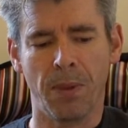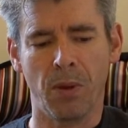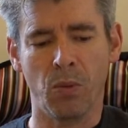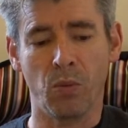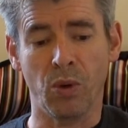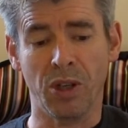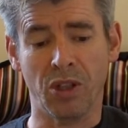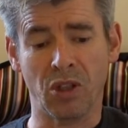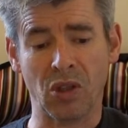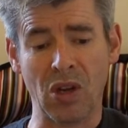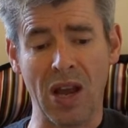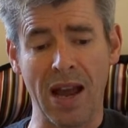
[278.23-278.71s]

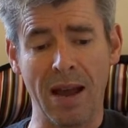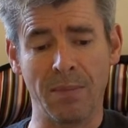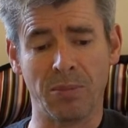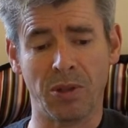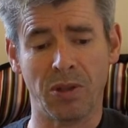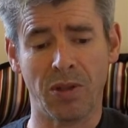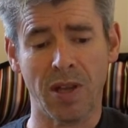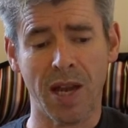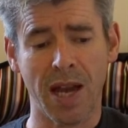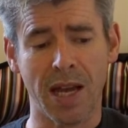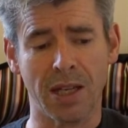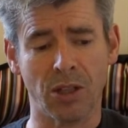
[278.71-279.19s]
We
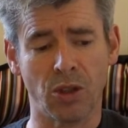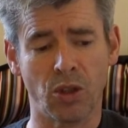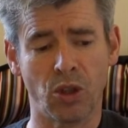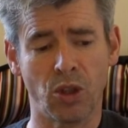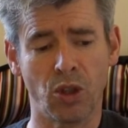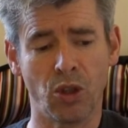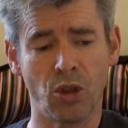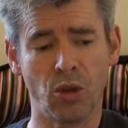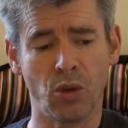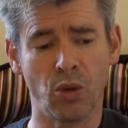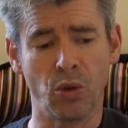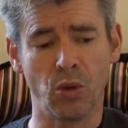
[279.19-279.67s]
tapped that
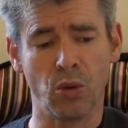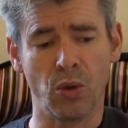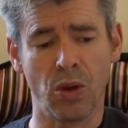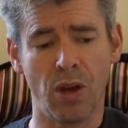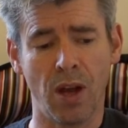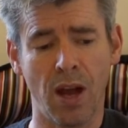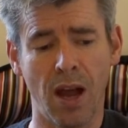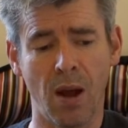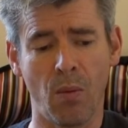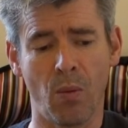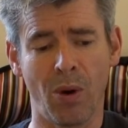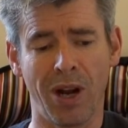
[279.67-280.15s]
too,
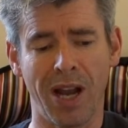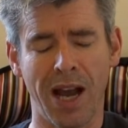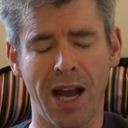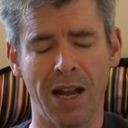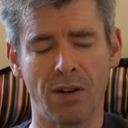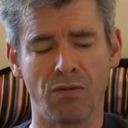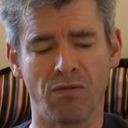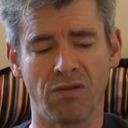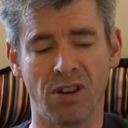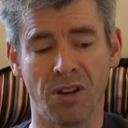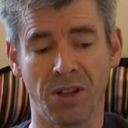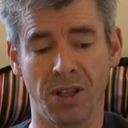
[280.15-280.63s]
and we
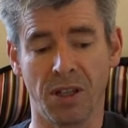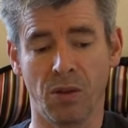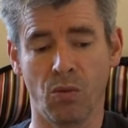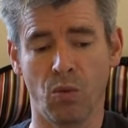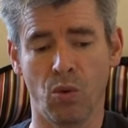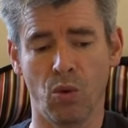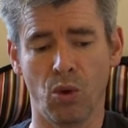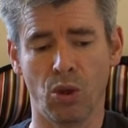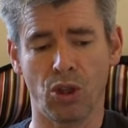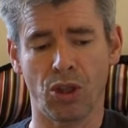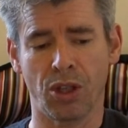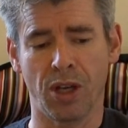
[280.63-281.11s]
had running
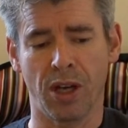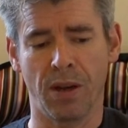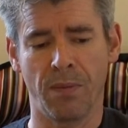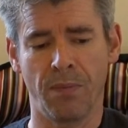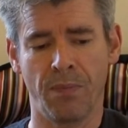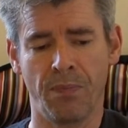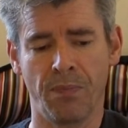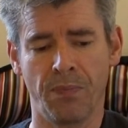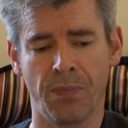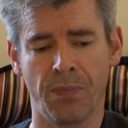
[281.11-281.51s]
water.